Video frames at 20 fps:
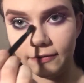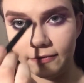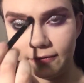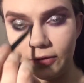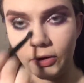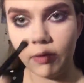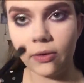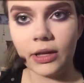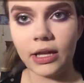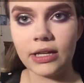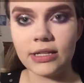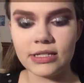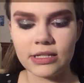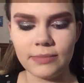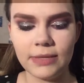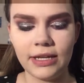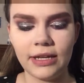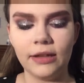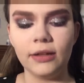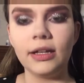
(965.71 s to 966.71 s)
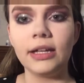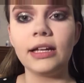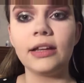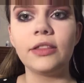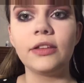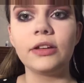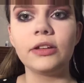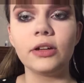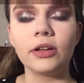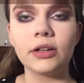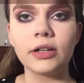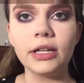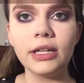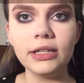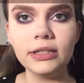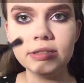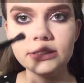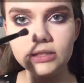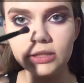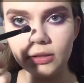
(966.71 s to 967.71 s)
focus and make it like the
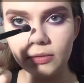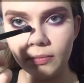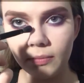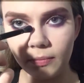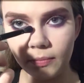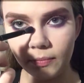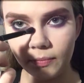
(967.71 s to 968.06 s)
darkest.